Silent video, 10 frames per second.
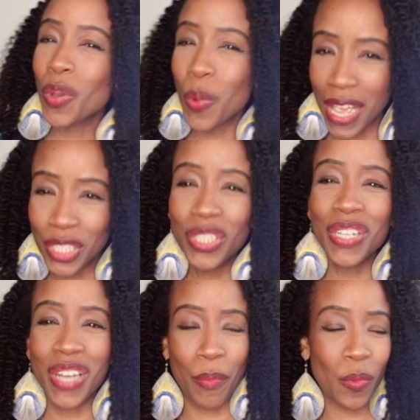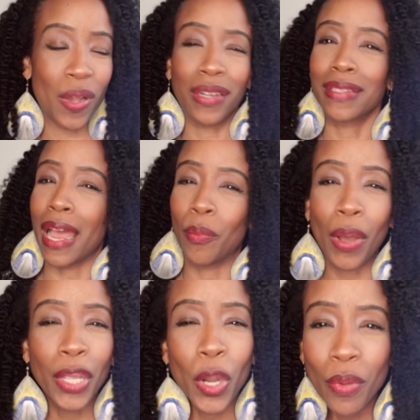question number one, got them
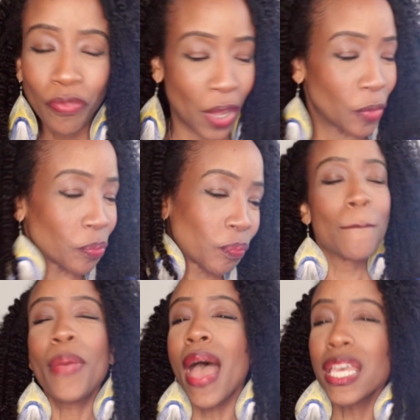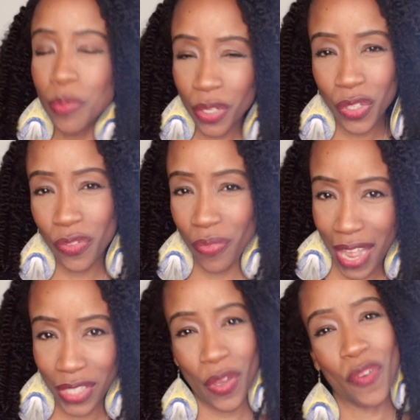all here on my phone. Best book you've
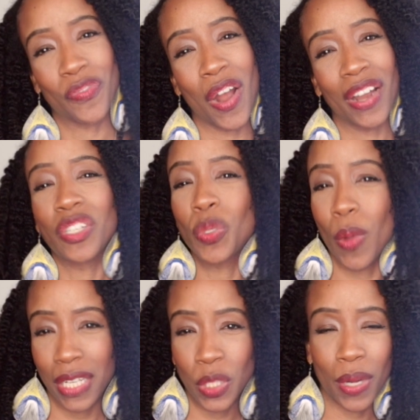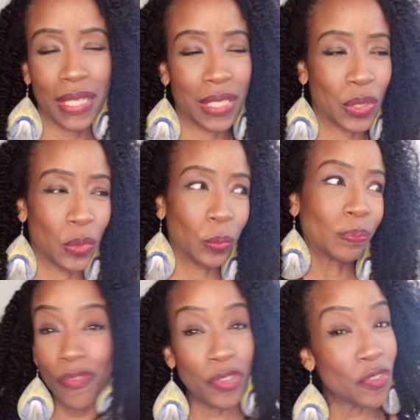read so far in 2022.
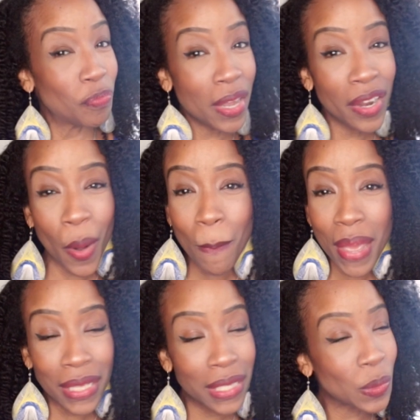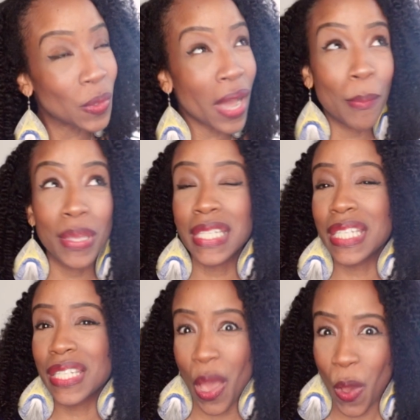If you've been here a minute, this will come as
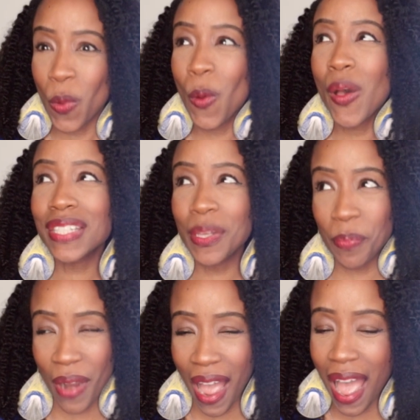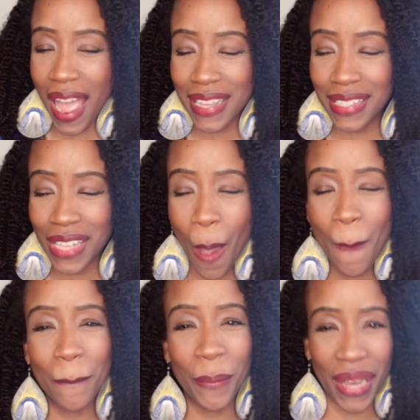no surprise,
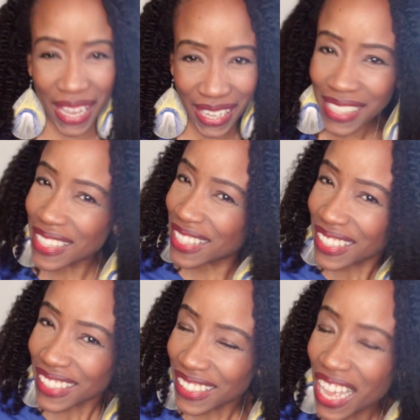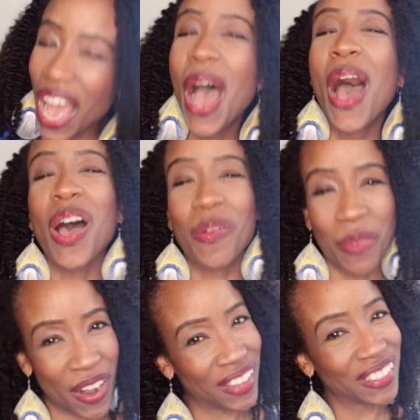but
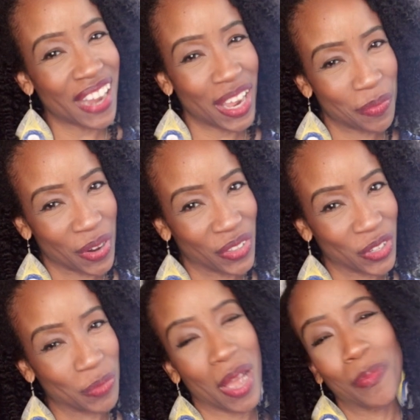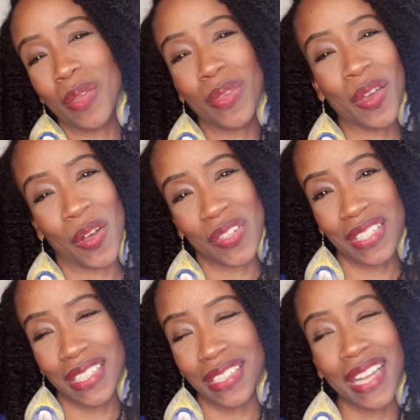Amari and the Night Brothers by B.B.
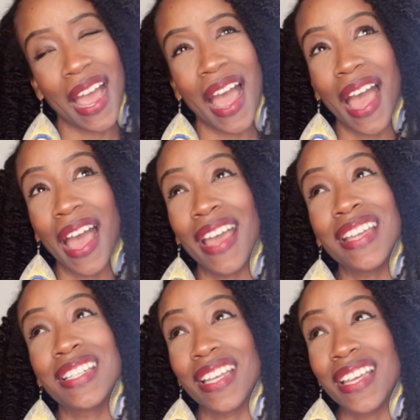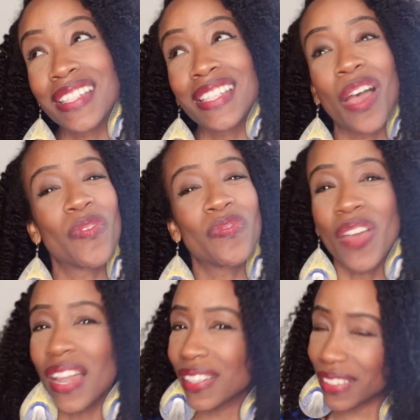Alston. I just fell